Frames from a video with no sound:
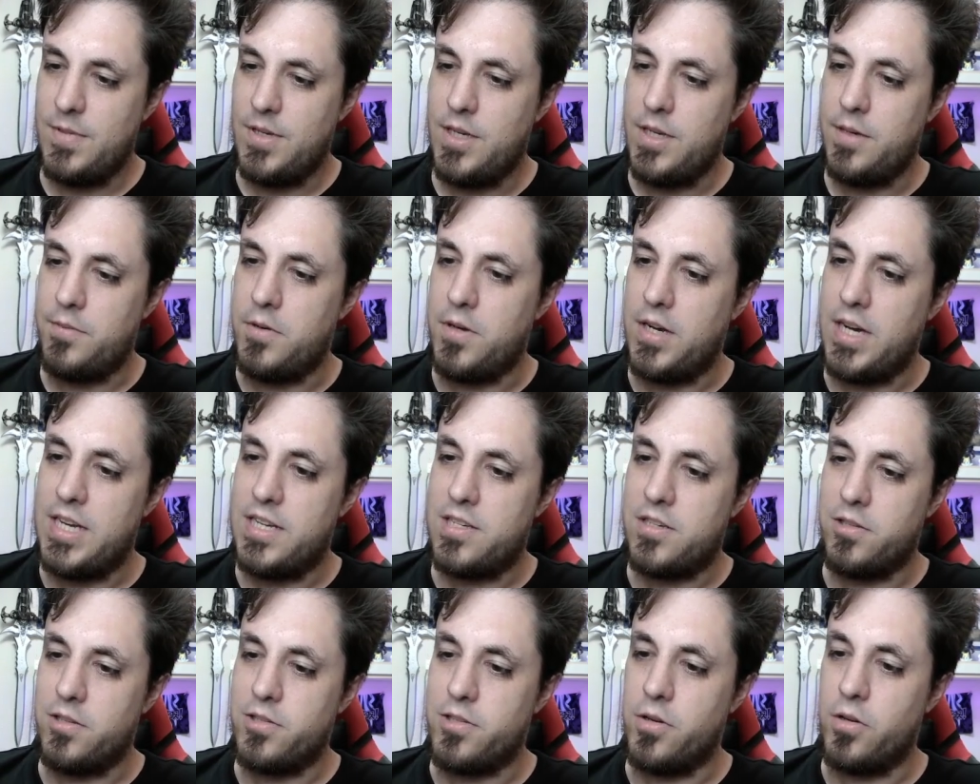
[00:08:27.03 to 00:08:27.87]
if you
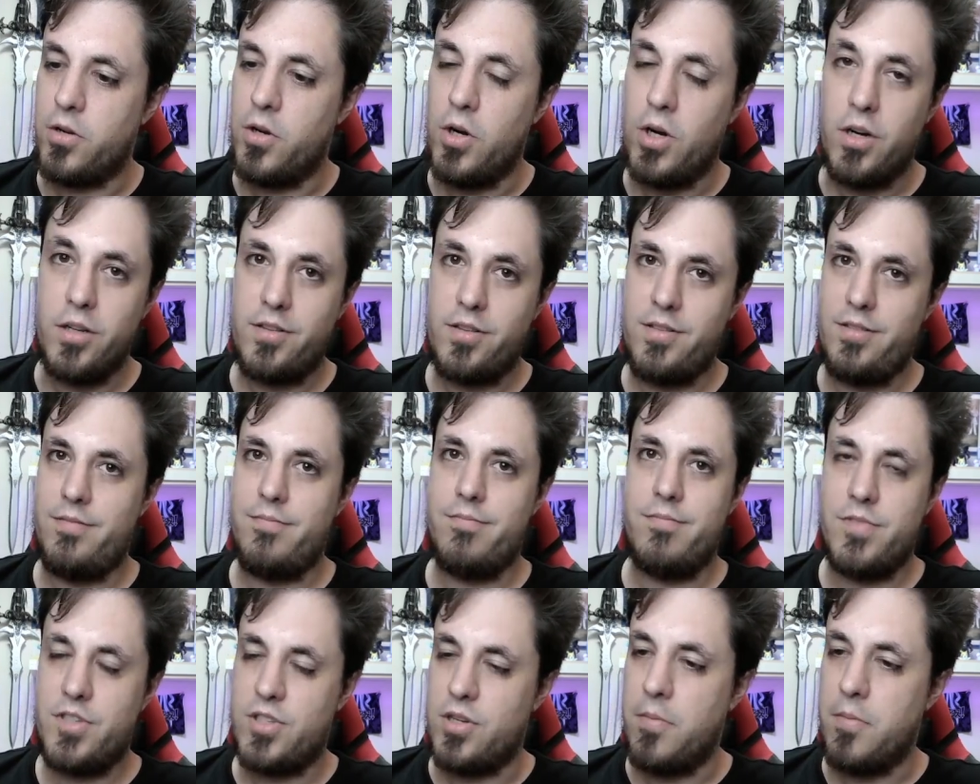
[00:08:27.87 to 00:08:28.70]
guys also got
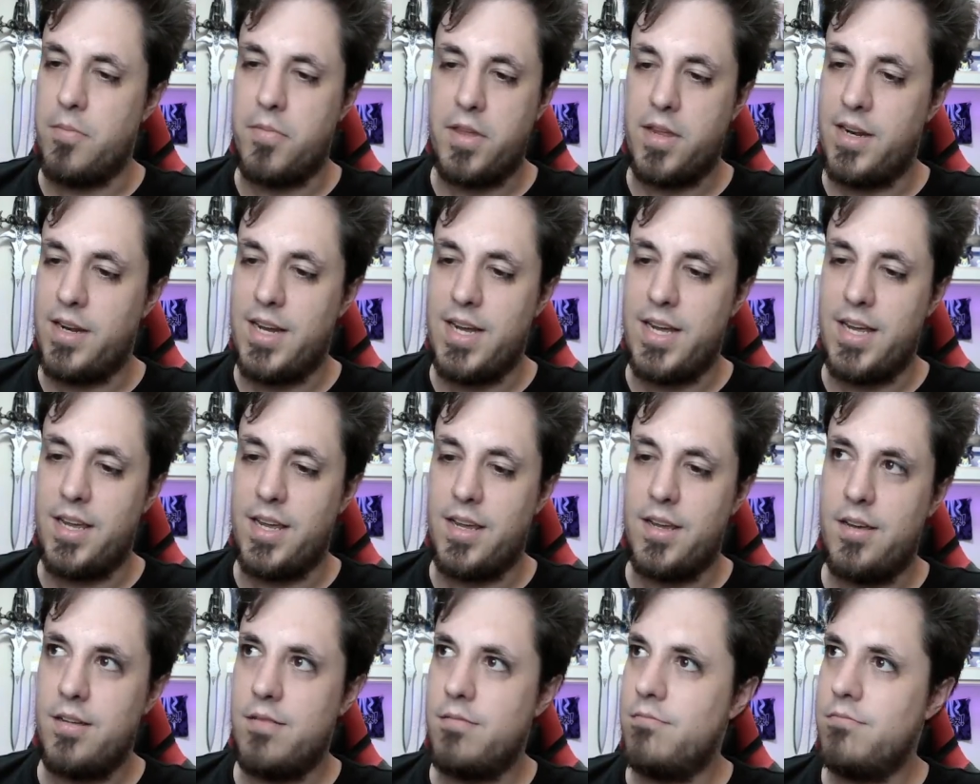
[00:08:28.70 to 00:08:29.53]
something
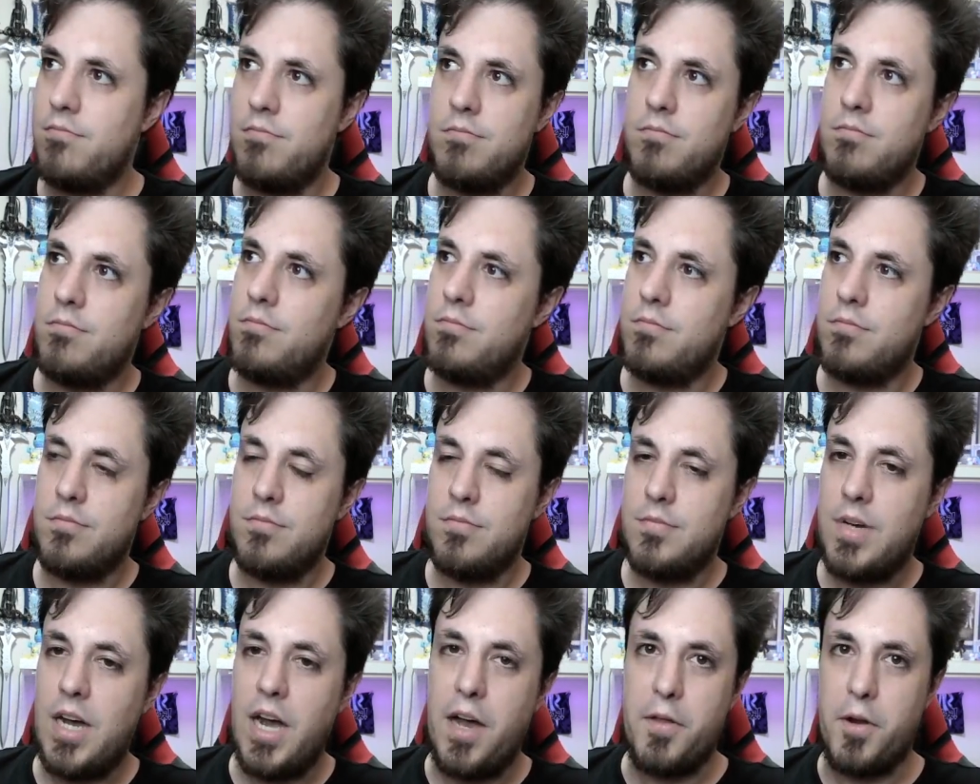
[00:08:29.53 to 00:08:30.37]
like,
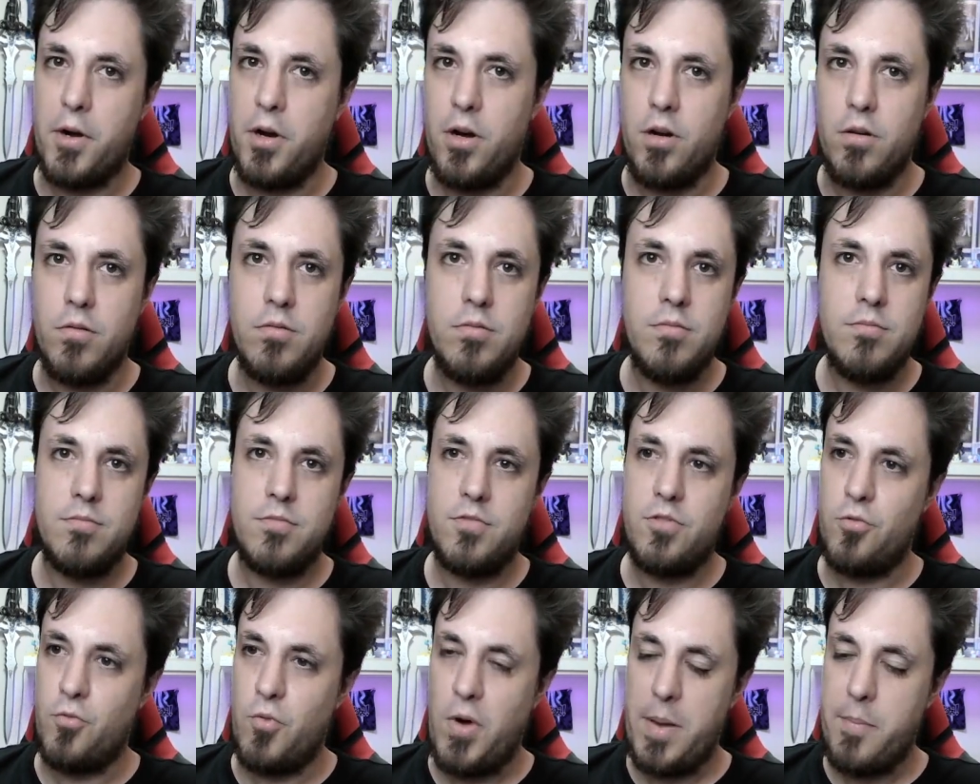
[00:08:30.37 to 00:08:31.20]
I don't know,
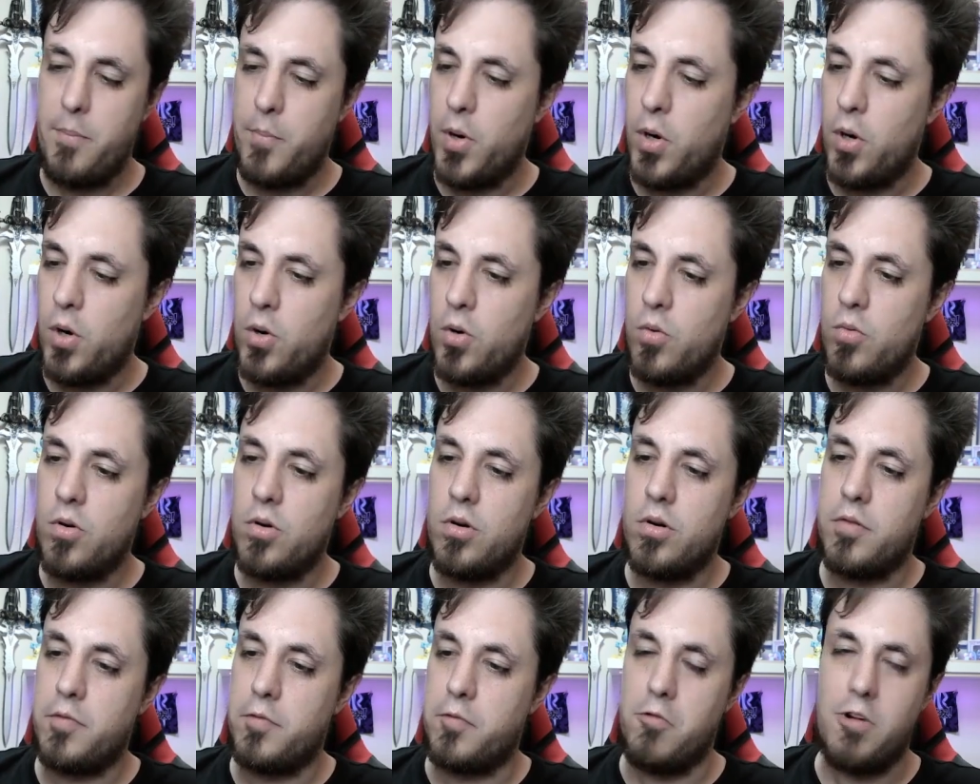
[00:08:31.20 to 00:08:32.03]
rainbow
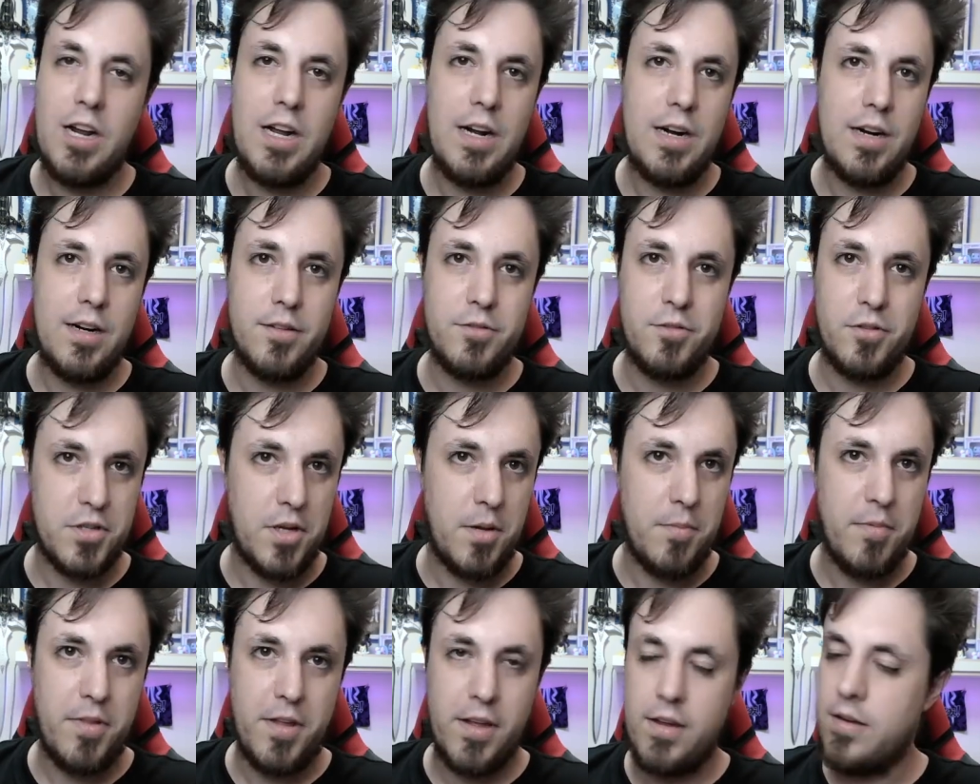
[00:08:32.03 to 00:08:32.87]
or full art or
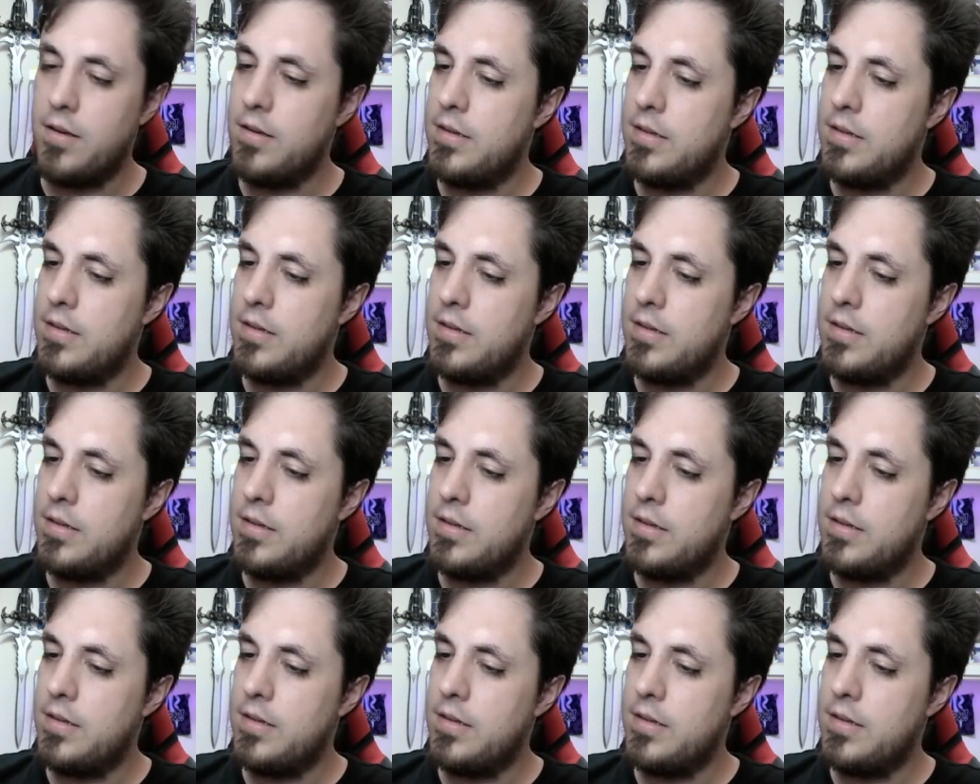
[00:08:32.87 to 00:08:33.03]
something.